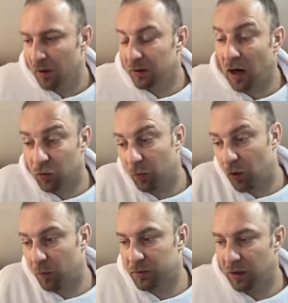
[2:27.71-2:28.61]
dark square
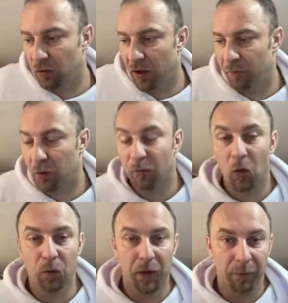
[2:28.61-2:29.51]
problems that you have
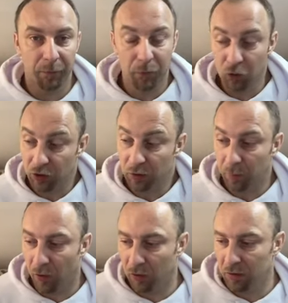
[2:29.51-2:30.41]
provoked by pushing the
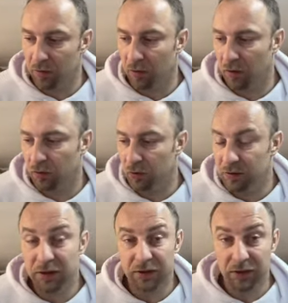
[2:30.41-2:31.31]
pawn in, uh, to
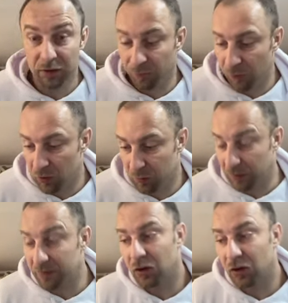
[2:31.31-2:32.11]
c six in the first place.